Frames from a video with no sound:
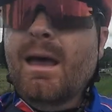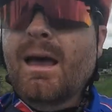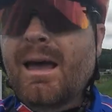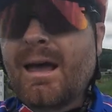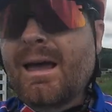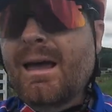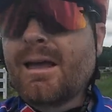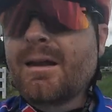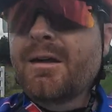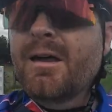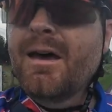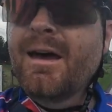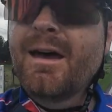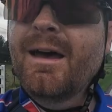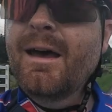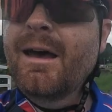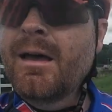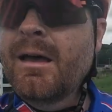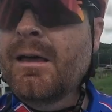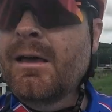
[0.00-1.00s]
And
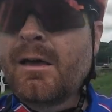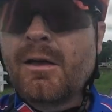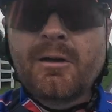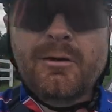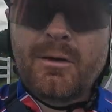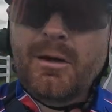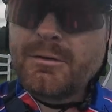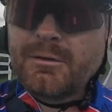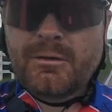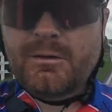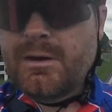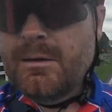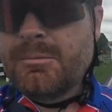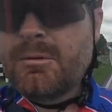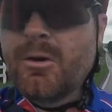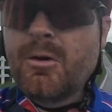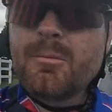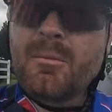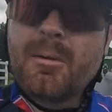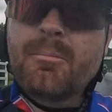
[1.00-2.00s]
so I just keep
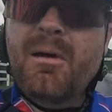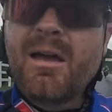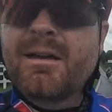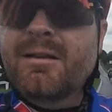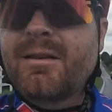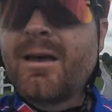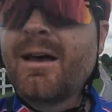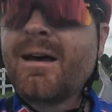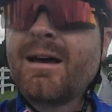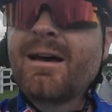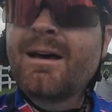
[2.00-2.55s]
going my pace,